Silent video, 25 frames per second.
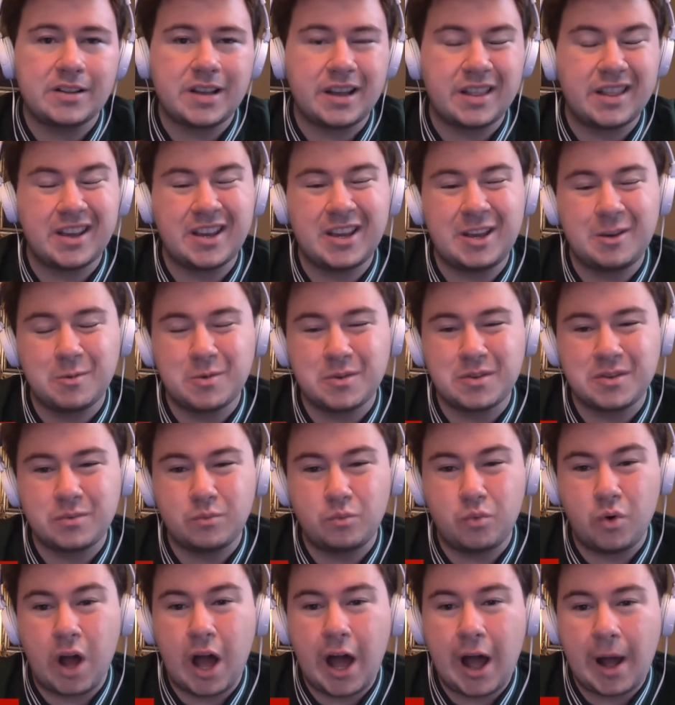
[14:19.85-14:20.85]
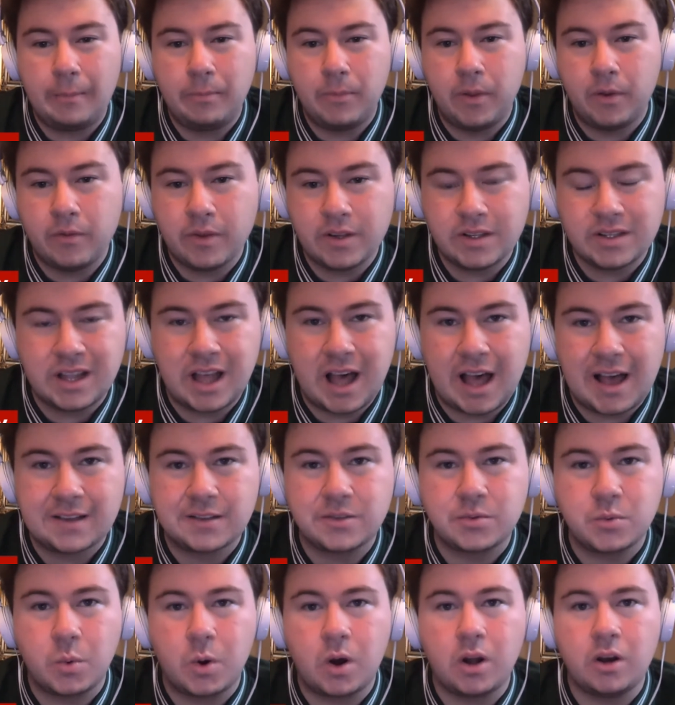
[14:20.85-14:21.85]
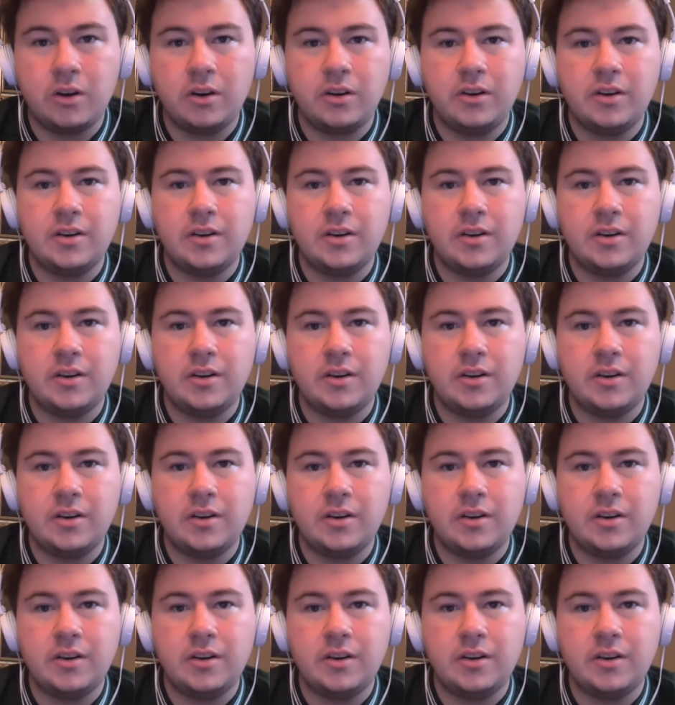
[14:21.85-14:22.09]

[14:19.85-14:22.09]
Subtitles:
I think he was robbed of his last one.